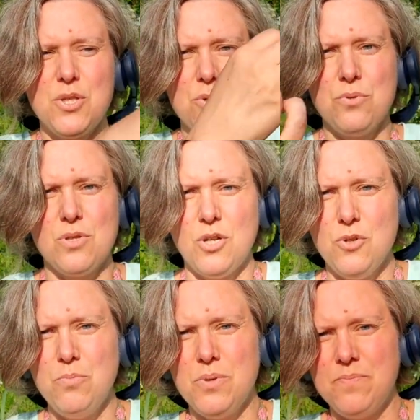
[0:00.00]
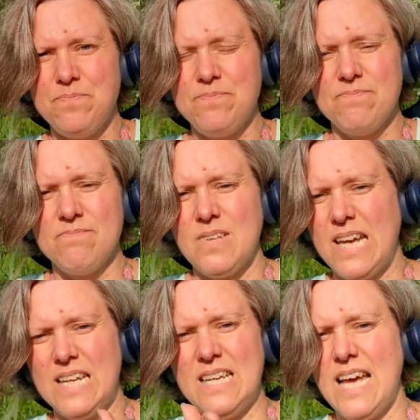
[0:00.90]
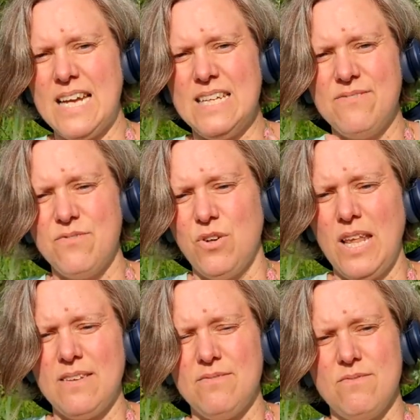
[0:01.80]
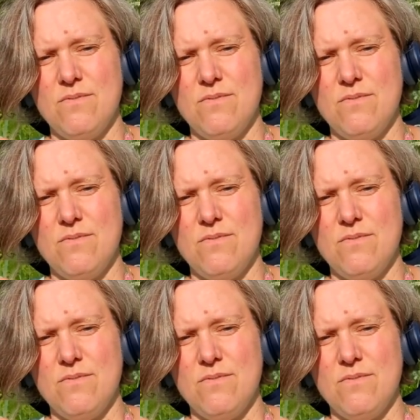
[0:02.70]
through the loop and had it for like